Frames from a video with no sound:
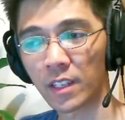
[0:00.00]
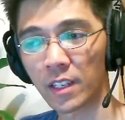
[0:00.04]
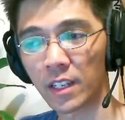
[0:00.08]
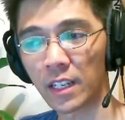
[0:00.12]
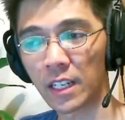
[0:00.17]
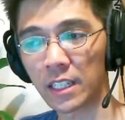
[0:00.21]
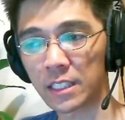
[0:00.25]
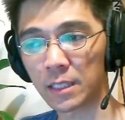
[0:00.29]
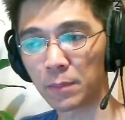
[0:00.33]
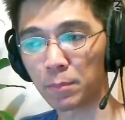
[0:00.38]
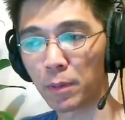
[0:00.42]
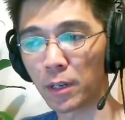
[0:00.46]

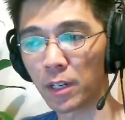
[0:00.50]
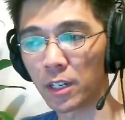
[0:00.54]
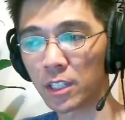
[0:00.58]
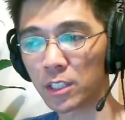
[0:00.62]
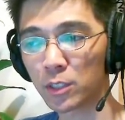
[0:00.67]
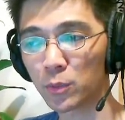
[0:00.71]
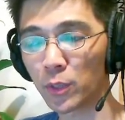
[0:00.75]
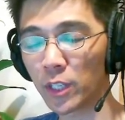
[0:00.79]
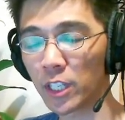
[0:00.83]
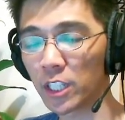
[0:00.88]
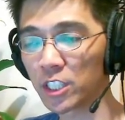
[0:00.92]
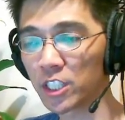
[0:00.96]
as a
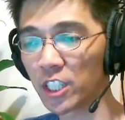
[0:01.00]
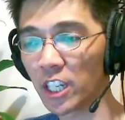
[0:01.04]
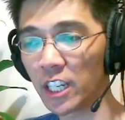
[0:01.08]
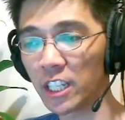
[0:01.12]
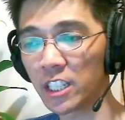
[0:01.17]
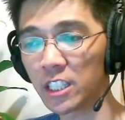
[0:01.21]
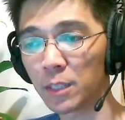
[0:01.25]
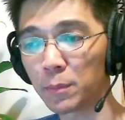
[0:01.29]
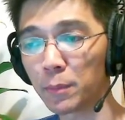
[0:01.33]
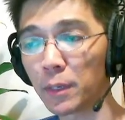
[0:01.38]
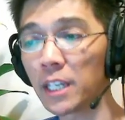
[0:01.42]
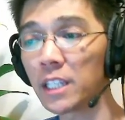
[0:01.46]
boss. We can
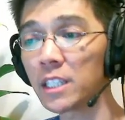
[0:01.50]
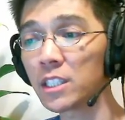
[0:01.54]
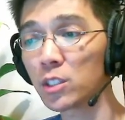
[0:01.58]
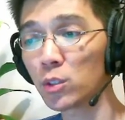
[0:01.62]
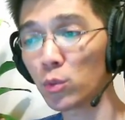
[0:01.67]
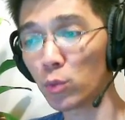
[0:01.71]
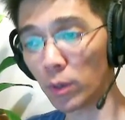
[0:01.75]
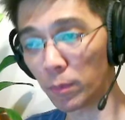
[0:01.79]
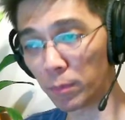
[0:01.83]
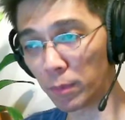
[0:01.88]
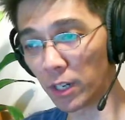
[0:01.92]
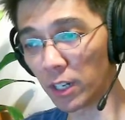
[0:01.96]
change him
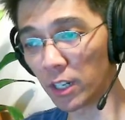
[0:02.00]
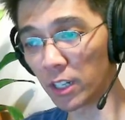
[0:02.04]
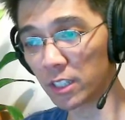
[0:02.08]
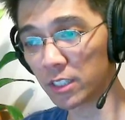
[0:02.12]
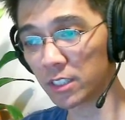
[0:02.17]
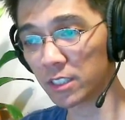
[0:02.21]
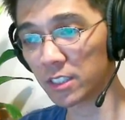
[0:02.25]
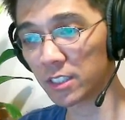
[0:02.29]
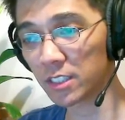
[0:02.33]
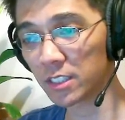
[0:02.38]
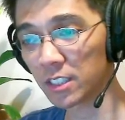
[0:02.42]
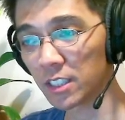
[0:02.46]
into a
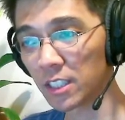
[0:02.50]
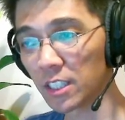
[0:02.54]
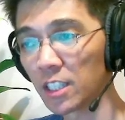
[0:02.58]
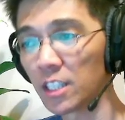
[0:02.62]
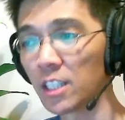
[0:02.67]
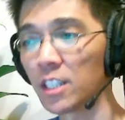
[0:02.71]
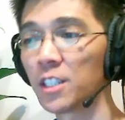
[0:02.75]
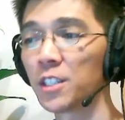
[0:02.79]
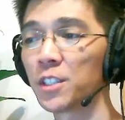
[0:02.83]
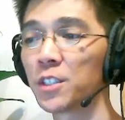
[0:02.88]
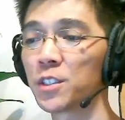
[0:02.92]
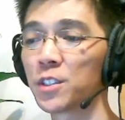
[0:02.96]
boss
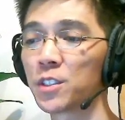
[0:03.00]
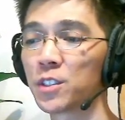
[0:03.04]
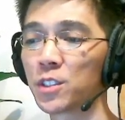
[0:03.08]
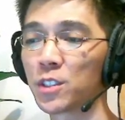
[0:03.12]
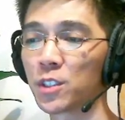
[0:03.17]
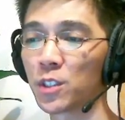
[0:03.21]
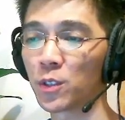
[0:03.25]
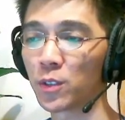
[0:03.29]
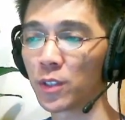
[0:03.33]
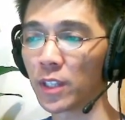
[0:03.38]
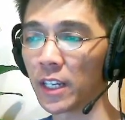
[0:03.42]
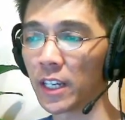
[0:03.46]

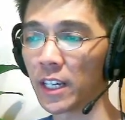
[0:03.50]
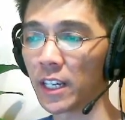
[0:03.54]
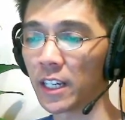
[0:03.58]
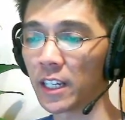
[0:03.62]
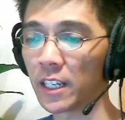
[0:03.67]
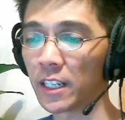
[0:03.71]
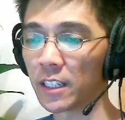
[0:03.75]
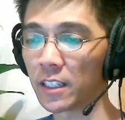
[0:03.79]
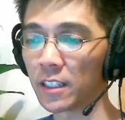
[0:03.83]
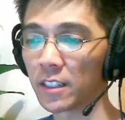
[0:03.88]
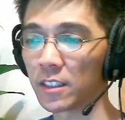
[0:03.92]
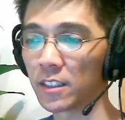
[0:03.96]
so
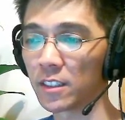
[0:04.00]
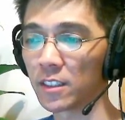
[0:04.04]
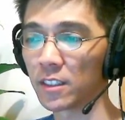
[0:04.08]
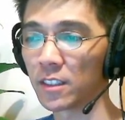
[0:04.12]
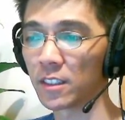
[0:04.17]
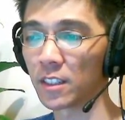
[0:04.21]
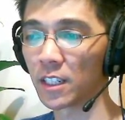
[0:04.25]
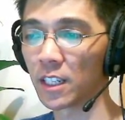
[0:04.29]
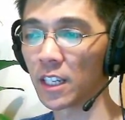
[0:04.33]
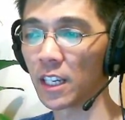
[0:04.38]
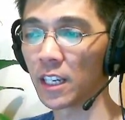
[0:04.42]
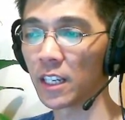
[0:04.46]
that,
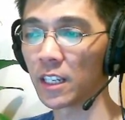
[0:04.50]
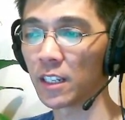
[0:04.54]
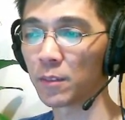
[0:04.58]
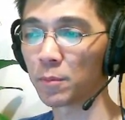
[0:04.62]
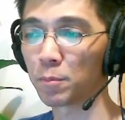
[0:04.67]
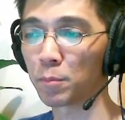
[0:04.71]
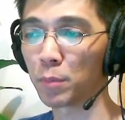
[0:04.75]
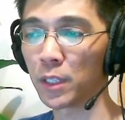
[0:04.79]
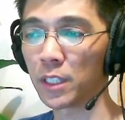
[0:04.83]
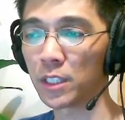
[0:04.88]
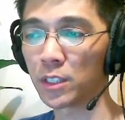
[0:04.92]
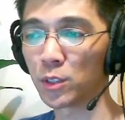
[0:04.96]
again,
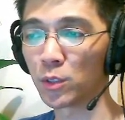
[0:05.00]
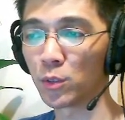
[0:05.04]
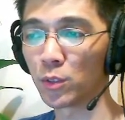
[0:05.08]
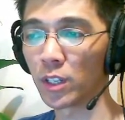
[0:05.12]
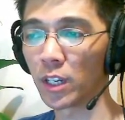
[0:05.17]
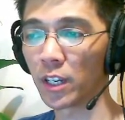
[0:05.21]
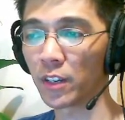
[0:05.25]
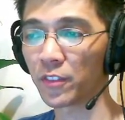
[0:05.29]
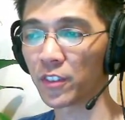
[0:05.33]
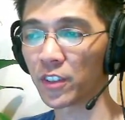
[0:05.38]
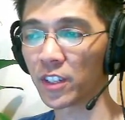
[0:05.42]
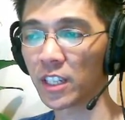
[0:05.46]
please do
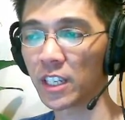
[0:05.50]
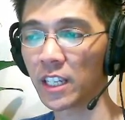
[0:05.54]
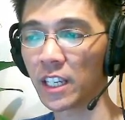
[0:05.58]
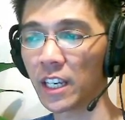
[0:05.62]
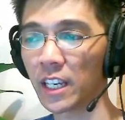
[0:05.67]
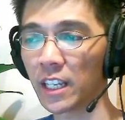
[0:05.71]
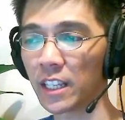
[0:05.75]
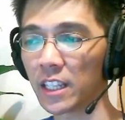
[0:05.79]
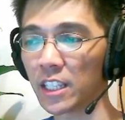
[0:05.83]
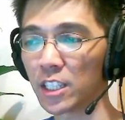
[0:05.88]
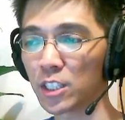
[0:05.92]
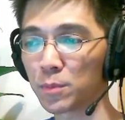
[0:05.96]
not
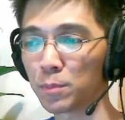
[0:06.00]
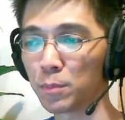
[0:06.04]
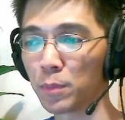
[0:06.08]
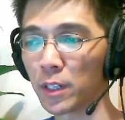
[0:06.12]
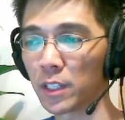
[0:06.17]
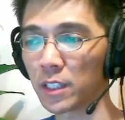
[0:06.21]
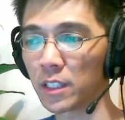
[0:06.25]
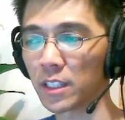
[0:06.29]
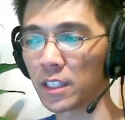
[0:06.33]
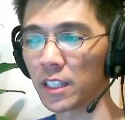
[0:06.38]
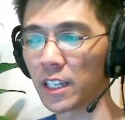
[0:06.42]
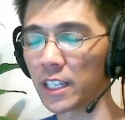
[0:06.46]
forget this
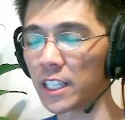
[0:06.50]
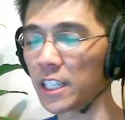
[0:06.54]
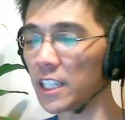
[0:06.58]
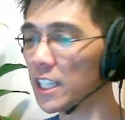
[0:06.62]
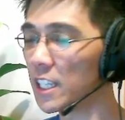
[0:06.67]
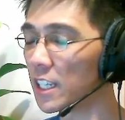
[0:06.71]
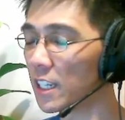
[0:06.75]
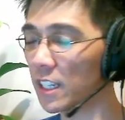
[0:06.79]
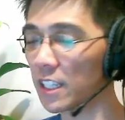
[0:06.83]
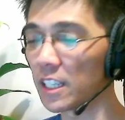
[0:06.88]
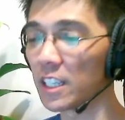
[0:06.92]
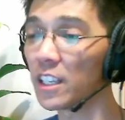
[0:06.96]
button. I
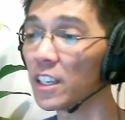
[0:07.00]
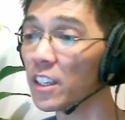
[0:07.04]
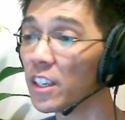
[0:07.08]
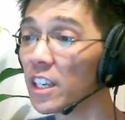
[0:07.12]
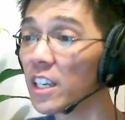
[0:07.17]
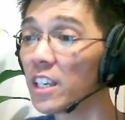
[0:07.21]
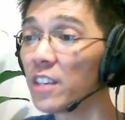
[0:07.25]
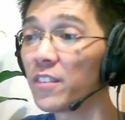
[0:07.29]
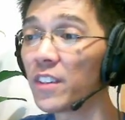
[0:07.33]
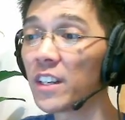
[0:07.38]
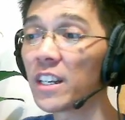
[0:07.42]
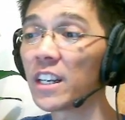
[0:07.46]

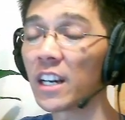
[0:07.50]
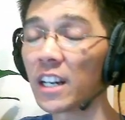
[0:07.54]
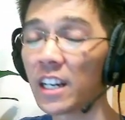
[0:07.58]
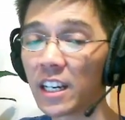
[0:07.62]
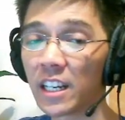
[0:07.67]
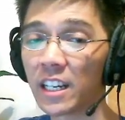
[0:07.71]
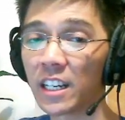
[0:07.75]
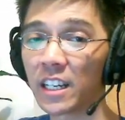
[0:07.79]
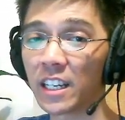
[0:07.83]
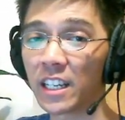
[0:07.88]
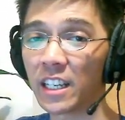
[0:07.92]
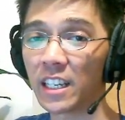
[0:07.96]

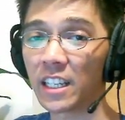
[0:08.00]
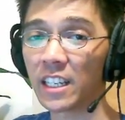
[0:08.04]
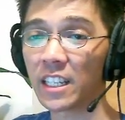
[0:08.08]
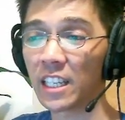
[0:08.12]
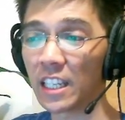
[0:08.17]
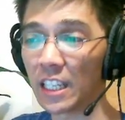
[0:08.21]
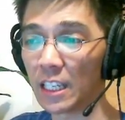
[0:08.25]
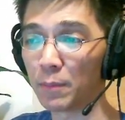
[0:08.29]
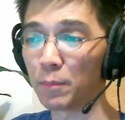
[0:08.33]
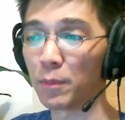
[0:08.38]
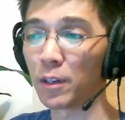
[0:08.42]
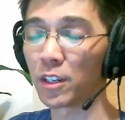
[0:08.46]

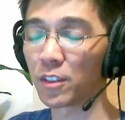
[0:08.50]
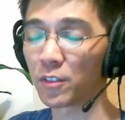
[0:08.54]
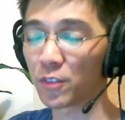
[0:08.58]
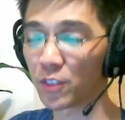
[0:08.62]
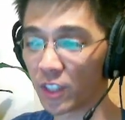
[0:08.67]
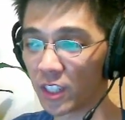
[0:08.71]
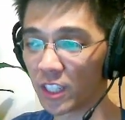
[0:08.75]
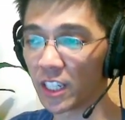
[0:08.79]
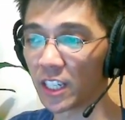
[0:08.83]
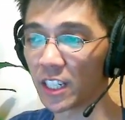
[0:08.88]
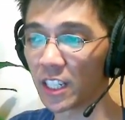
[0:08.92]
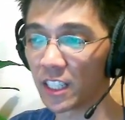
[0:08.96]
keep on
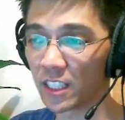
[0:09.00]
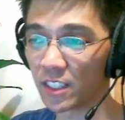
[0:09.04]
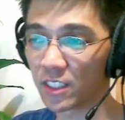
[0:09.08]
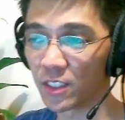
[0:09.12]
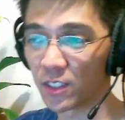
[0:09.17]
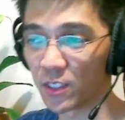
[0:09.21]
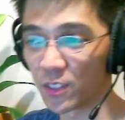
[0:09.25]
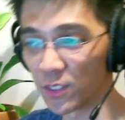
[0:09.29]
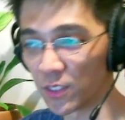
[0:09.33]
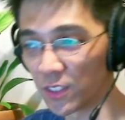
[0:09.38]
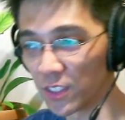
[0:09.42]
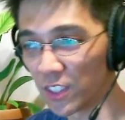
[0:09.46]
forgetting
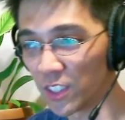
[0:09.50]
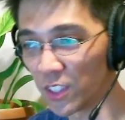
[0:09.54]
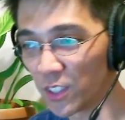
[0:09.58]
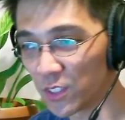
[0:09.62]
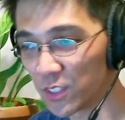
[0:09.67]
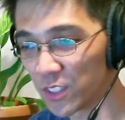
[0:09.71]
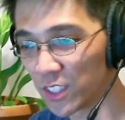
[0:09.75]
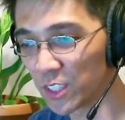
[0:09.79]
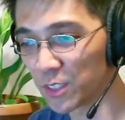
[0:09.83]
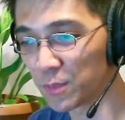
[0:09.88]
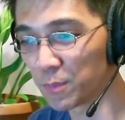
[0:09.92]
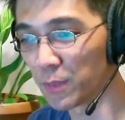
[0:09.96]
to
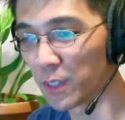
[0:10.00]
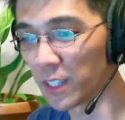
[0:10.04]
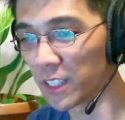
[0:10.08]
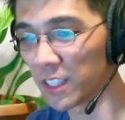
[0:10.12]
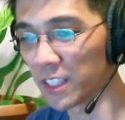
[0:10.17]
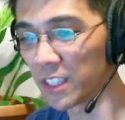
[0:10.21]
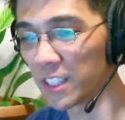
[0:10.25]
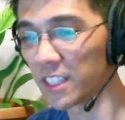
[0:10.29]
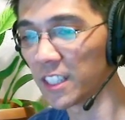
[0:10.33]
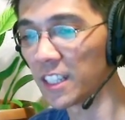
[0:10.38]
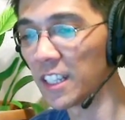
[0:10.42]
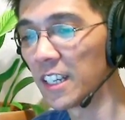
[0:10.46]
use this
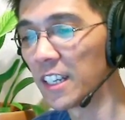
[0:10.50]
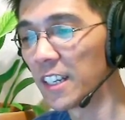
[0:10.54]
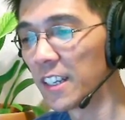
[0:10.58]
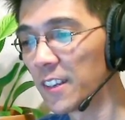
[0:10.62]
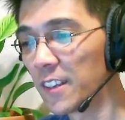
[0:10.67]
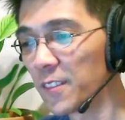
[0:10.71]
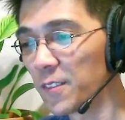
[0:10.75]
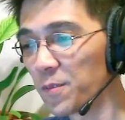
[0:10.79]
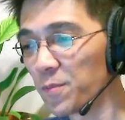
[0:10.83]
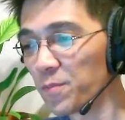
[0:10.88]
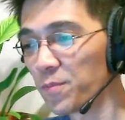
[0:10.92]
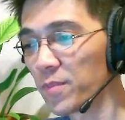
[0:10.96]
button
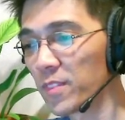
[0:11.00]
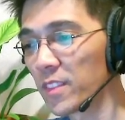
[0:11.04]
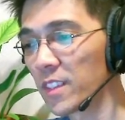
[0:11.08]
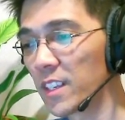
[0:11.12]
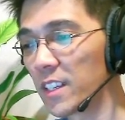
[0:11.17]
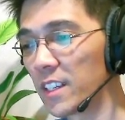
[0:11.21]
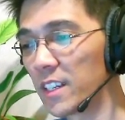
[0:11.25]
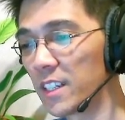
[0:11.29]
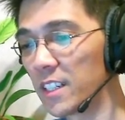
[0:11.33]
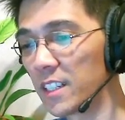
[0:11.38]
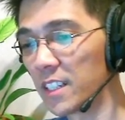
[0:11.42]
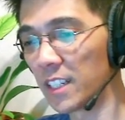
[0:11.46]

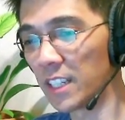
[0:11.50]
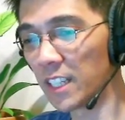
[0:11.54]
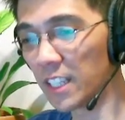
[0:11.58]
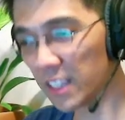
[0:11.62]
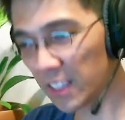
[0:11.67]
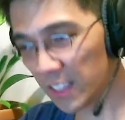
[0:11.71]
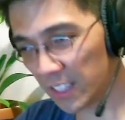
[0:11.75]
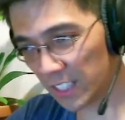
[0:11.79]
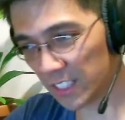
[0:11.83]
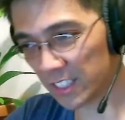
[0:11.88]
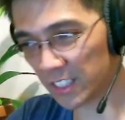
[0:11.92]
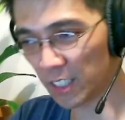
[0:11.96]

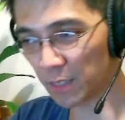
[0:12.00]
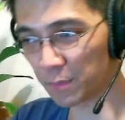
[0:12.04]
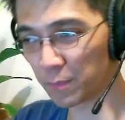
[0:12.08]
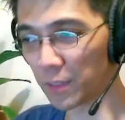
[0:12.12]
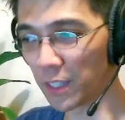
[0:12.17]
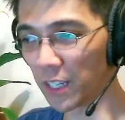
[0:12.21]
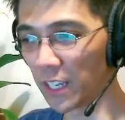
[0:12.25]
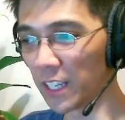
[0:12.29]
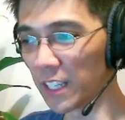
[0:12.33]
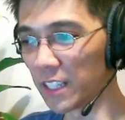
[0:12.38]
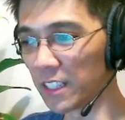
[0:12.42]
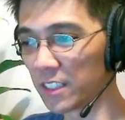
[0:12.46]
in this
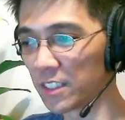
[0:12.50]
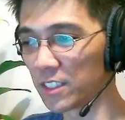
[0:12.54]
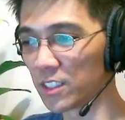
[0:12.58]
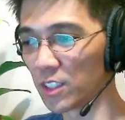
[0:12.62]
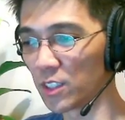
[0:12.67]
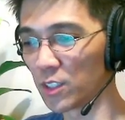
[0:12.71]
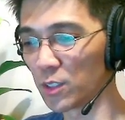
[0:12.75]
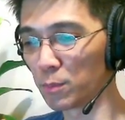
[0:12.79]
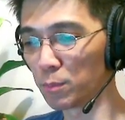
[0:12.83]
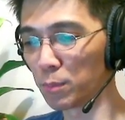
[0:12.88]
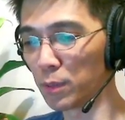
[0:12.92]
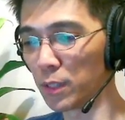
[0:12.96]
update,
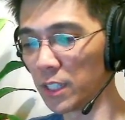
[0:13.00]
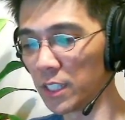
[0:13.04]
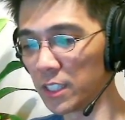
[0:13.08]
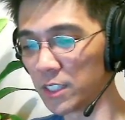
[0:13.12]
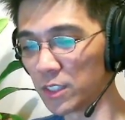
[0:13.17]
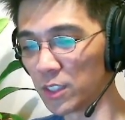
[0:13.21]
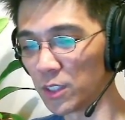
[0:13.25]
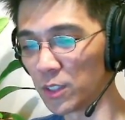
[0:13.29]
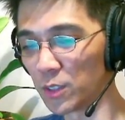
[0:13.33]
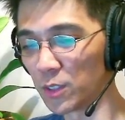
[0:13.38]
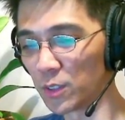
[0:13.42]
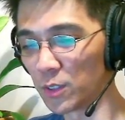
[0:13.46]
so please
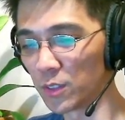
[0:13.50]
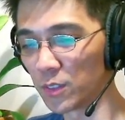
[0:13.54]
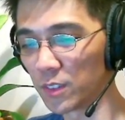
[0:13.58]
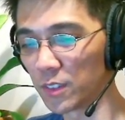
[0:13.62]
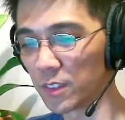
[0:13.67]
do.